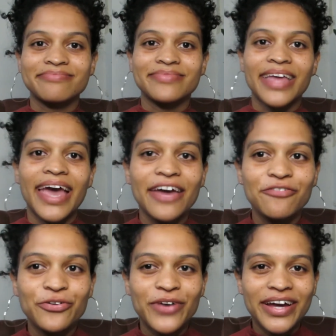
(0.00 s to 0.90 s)
Hey
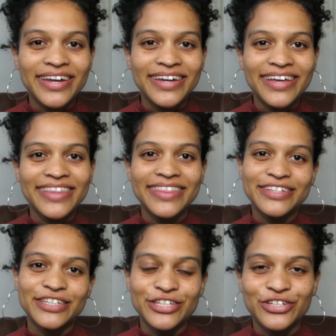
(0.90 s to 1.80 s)
everyone! This
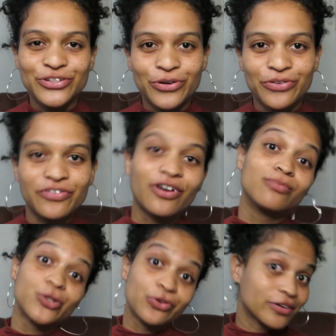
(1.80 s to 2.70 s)
is Sean from
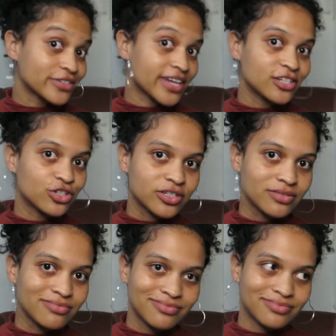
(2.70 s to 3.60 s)
Sean Goes
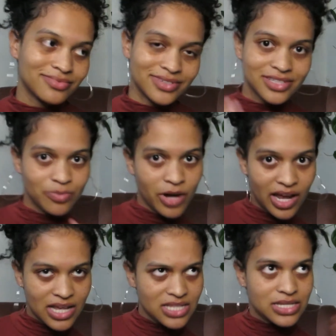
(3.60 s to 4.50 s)
Natural.
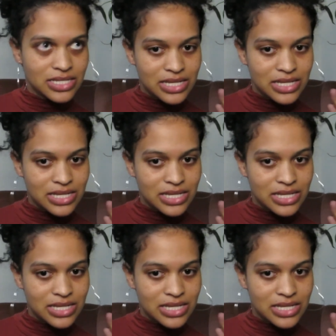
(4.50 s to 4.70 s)
Surprise!